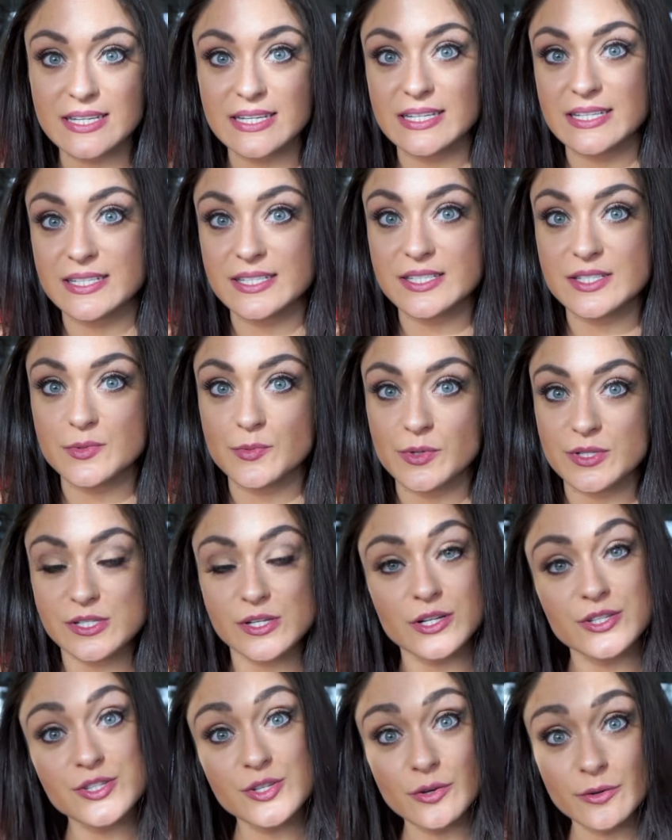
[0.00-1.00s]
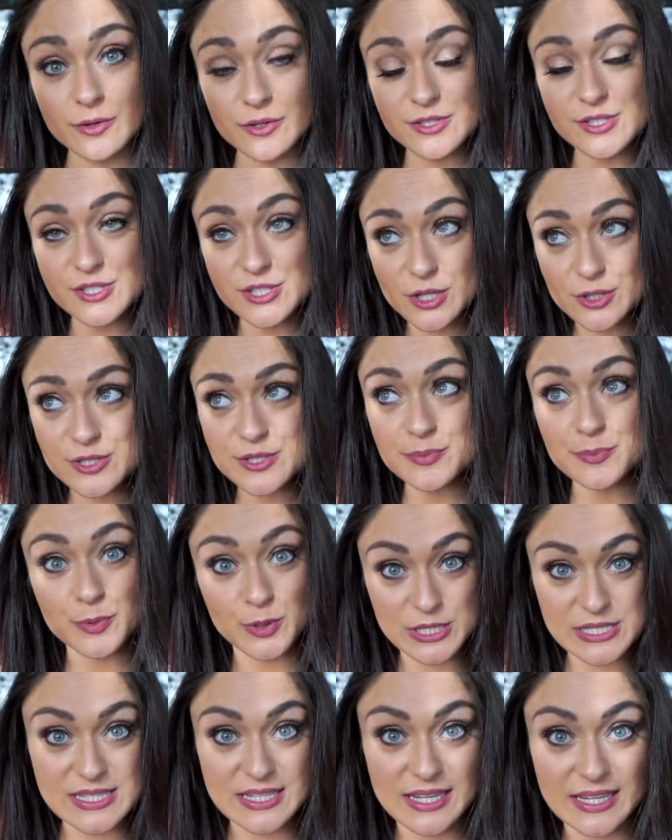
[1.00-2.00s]
is what's called salt
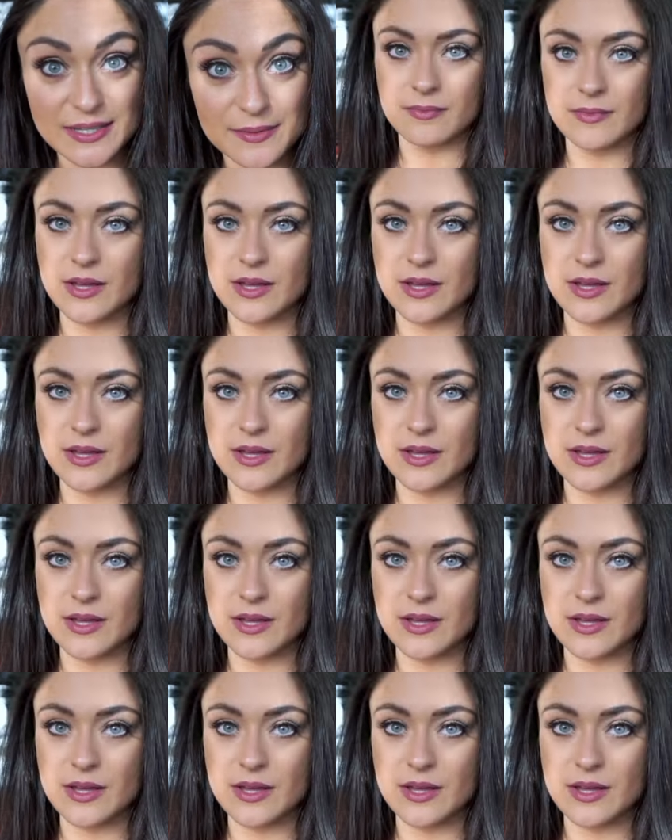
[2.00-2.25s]
poisoning.